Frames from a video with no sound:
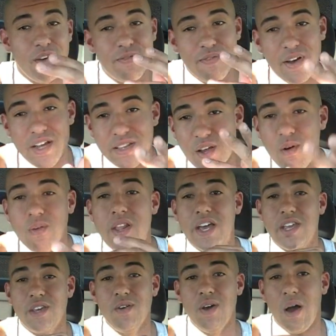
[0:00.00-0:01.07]
If I don't
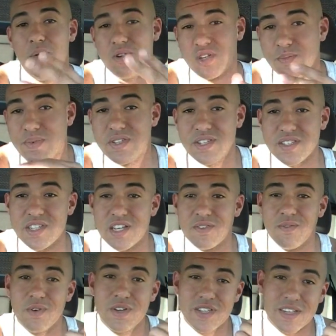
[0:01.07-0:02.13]
like you, I want you to be
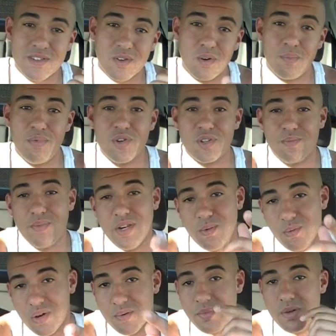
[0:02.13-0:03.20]
successful, because that's going to push me to
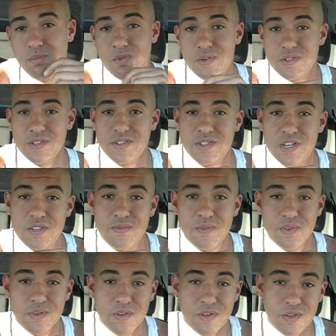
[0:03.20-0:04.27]
want to be more
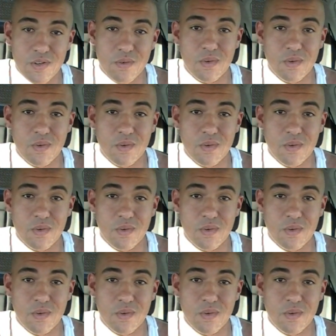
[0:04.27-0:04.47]
successful than you.